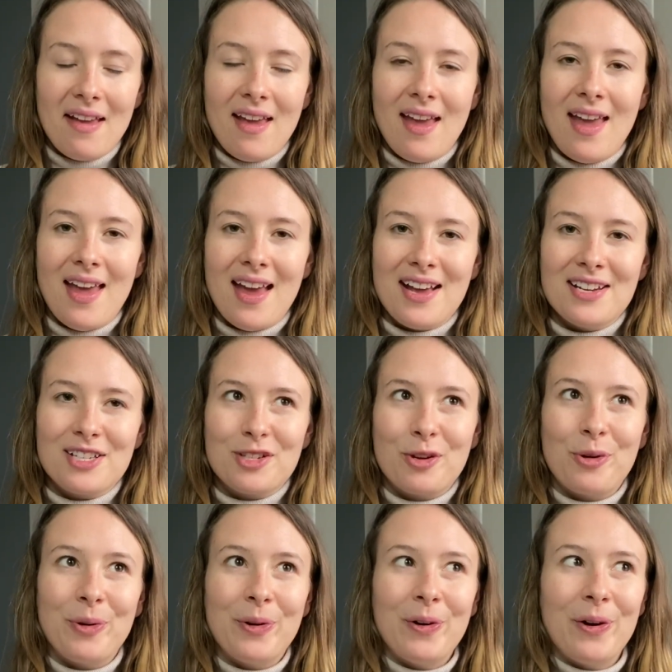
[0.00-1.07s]
And
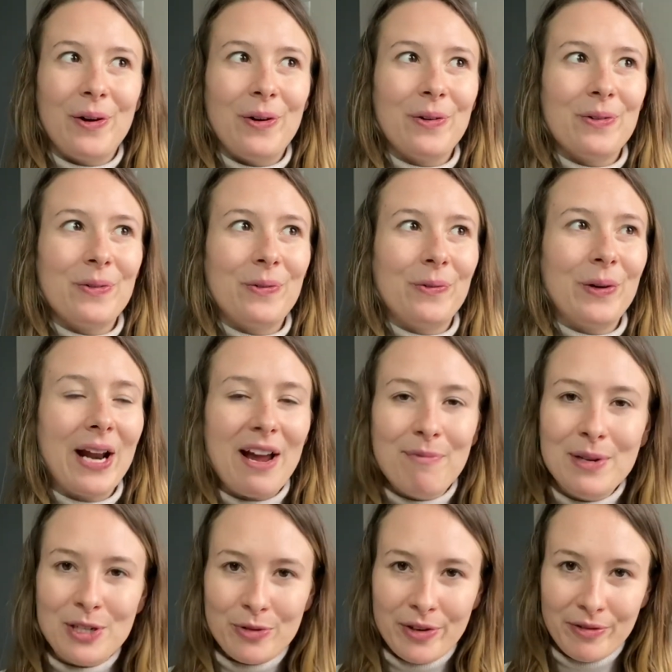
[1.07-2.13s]
so what I've
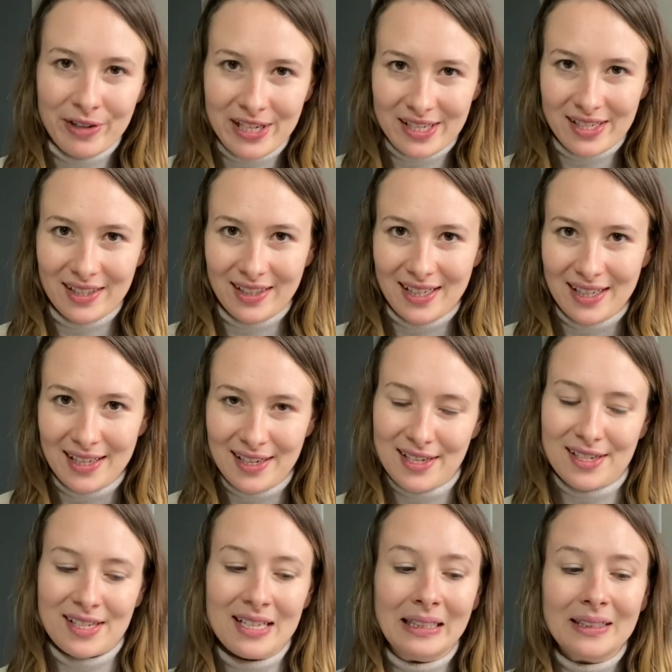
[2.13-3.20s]
been doing recently
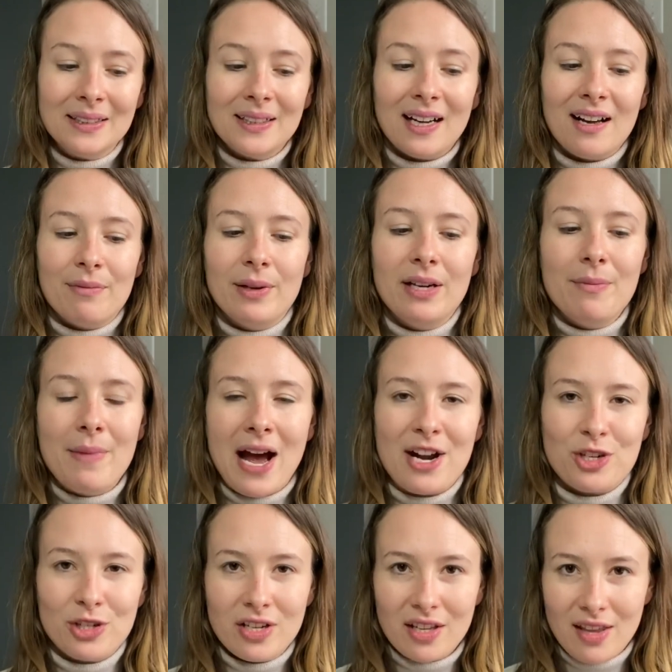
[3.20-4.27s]
is I've been
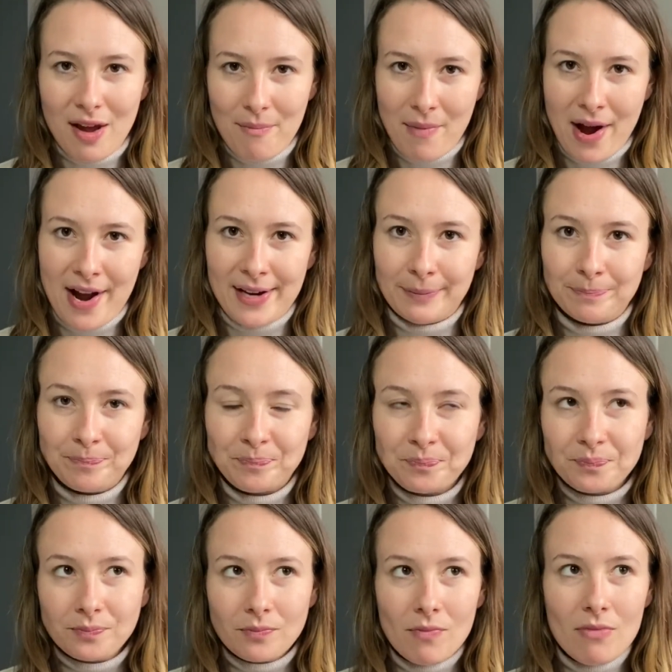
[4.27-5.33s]
imagining that my
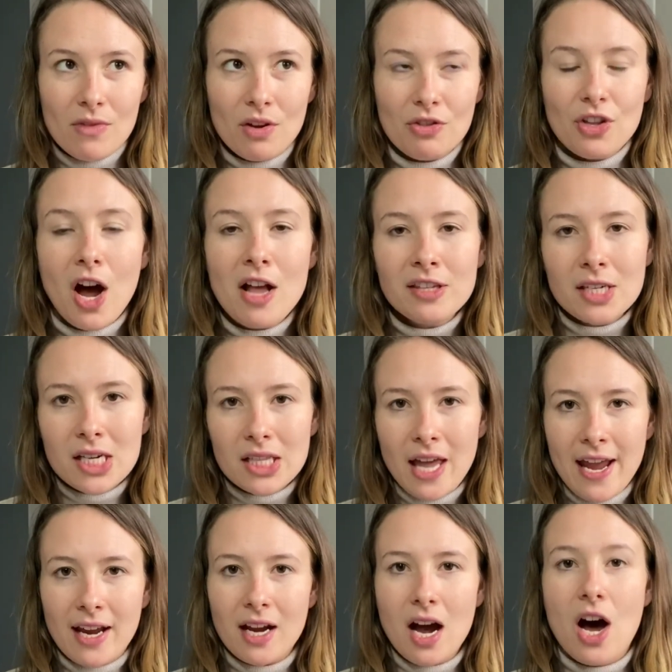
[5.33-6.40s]
thoughts are
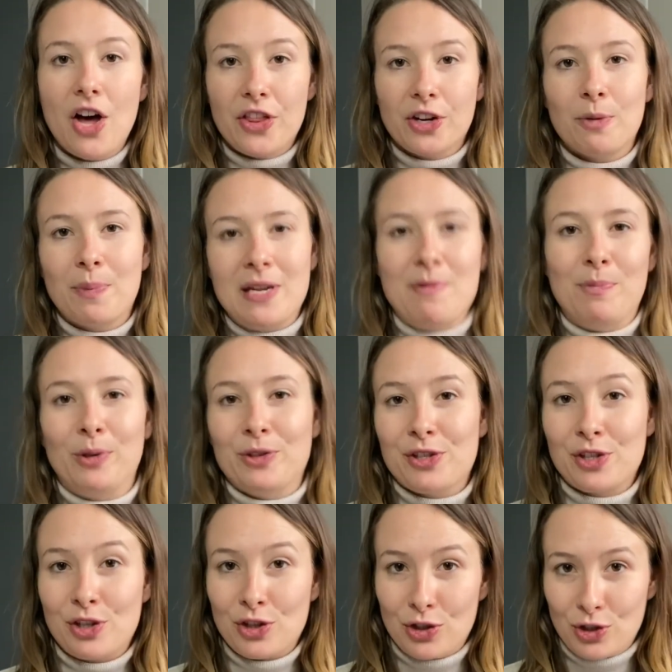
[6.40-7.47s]
like other people's
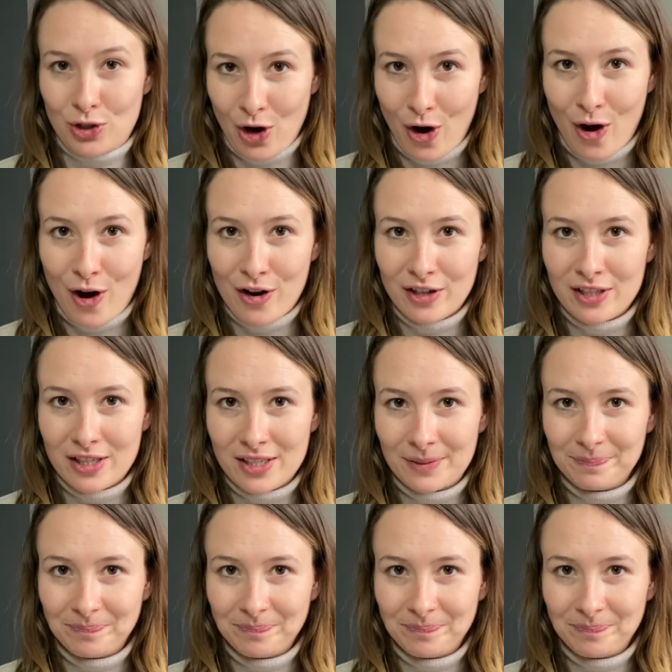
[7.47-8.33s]
dogs.